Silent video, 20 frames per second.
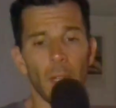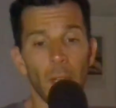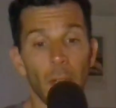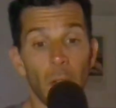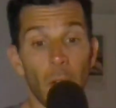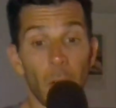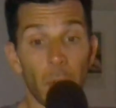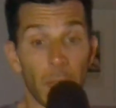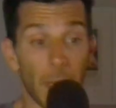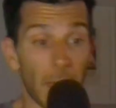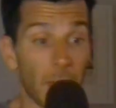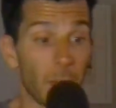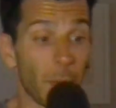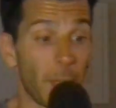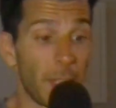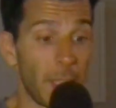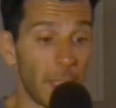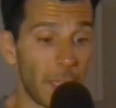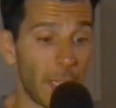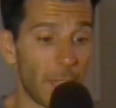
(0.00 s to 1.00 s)
Okay, so
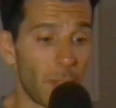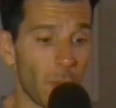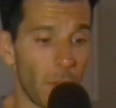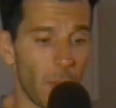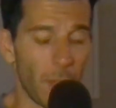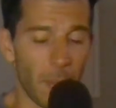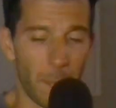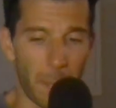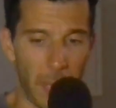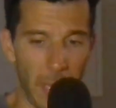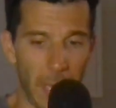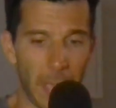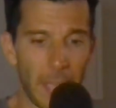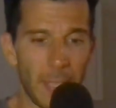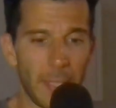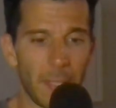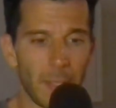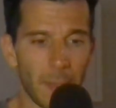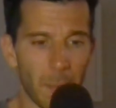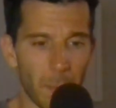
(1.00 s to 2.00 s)
I think that's all the
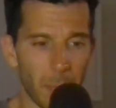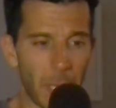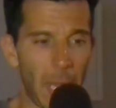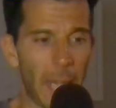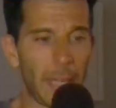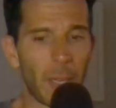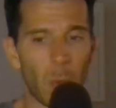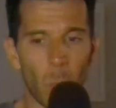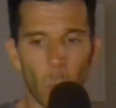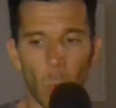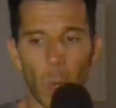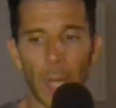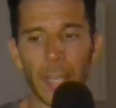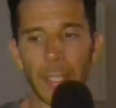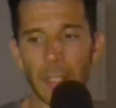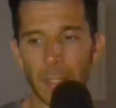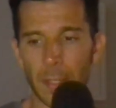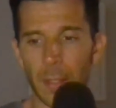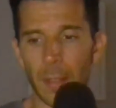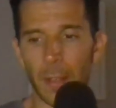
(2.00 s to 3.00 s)
pens and black and
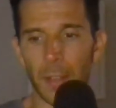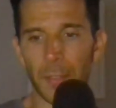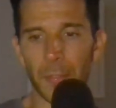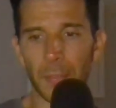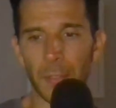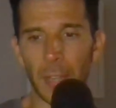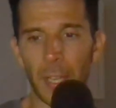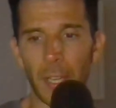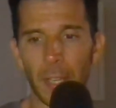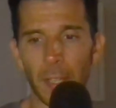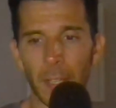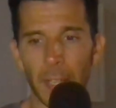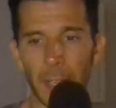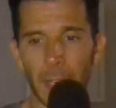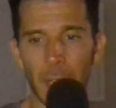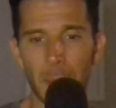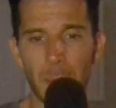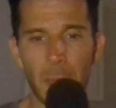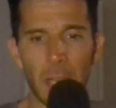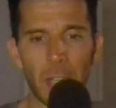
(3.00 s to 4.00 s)
white stuff. And
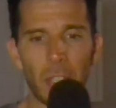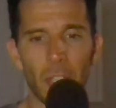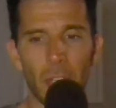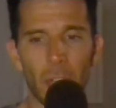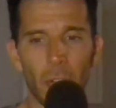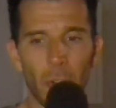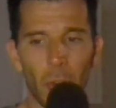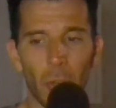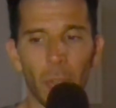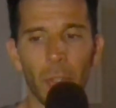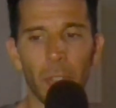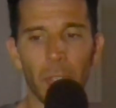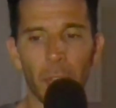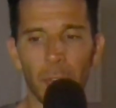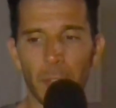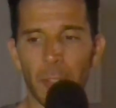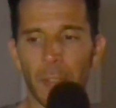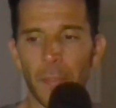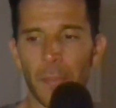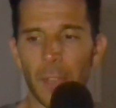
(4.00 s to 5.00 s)
like I mentioned
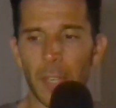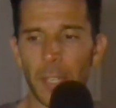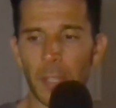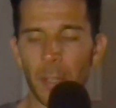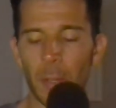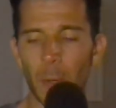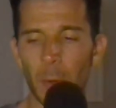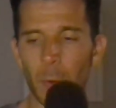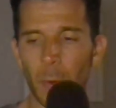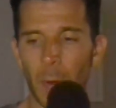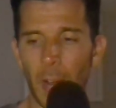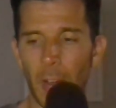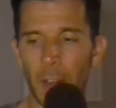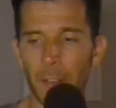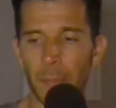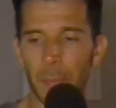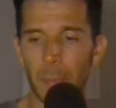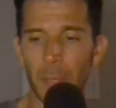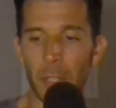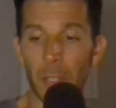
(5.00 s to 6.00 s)
earlier in the video,
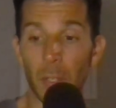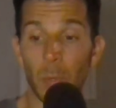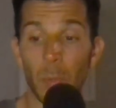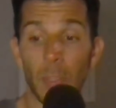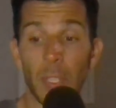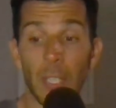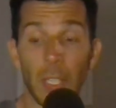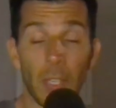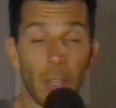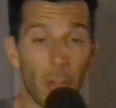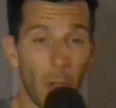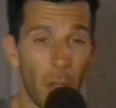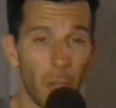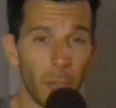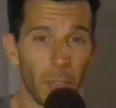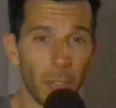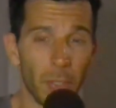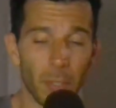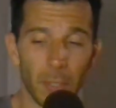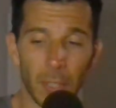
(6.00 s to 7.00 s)
I've been using
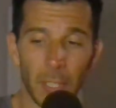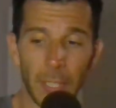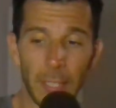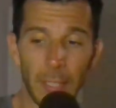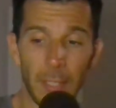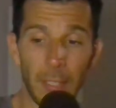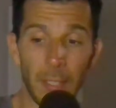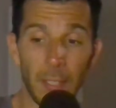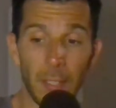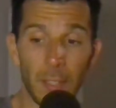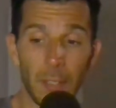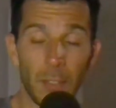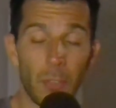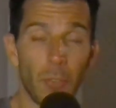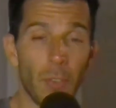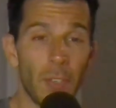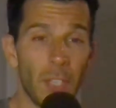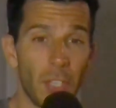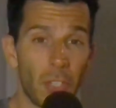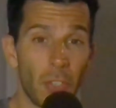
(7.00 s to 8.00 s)
color lately,
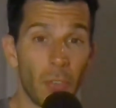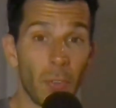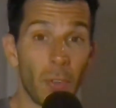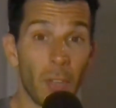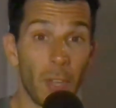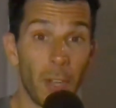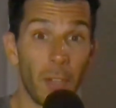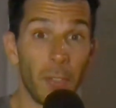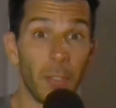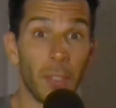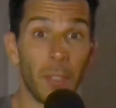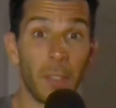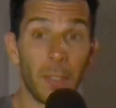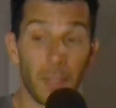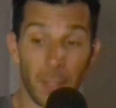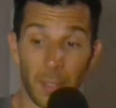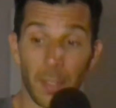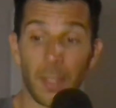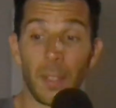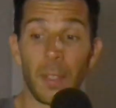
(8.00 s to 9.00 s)
traditional color.
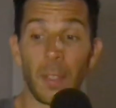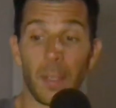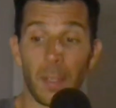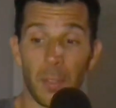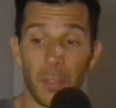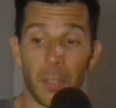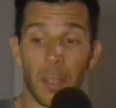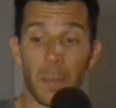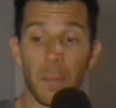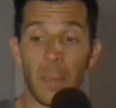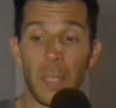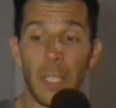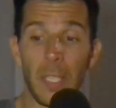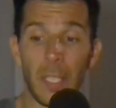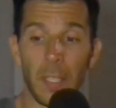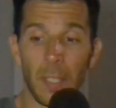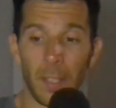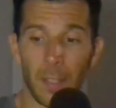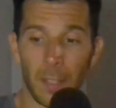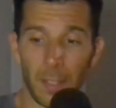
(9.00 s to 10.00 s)
Look at
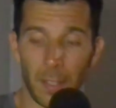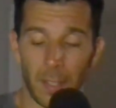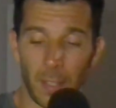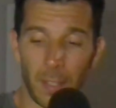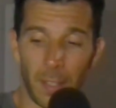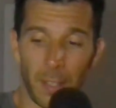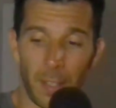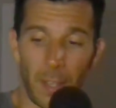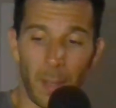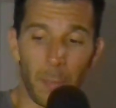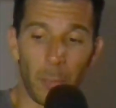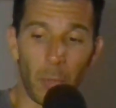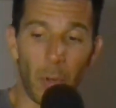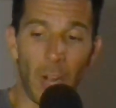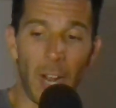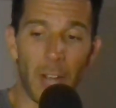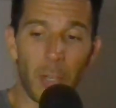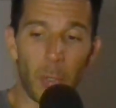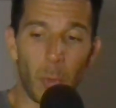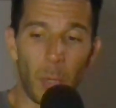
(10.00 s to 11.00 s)
me, I'm
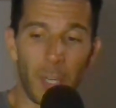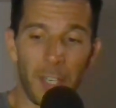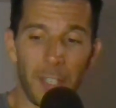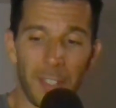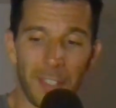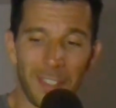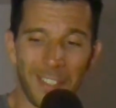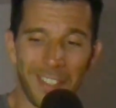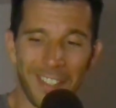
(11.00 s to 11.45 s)
graduating.